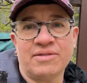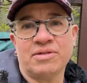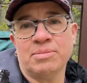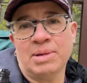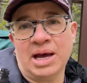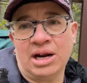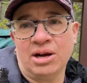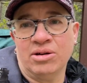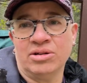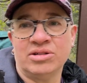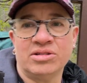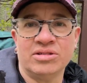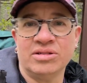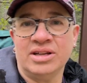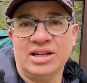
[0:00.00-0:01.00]
of a meadow.
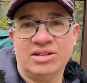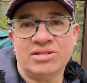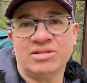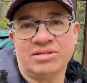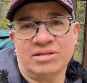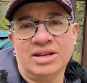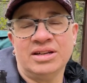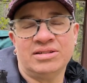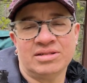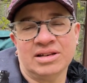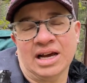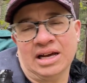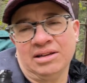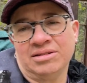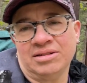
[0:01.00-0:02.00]
It's
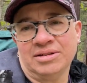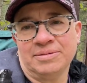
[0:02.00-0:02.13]
nice.